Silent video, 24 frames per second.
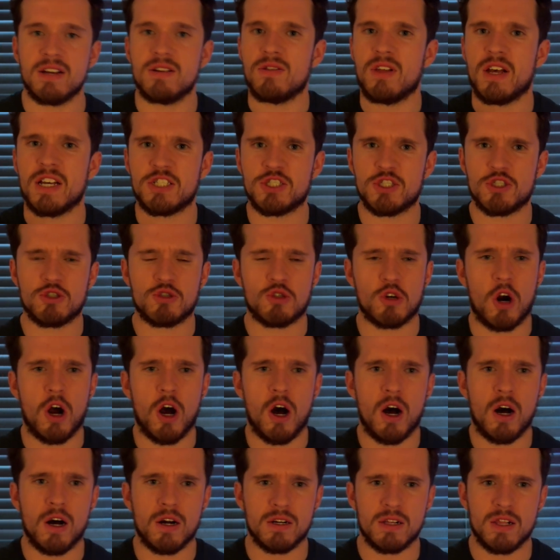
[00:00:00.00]
less
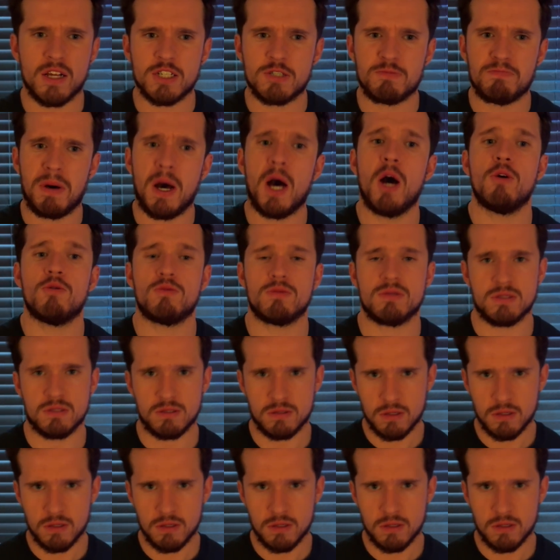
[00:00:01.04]
strong, less potent,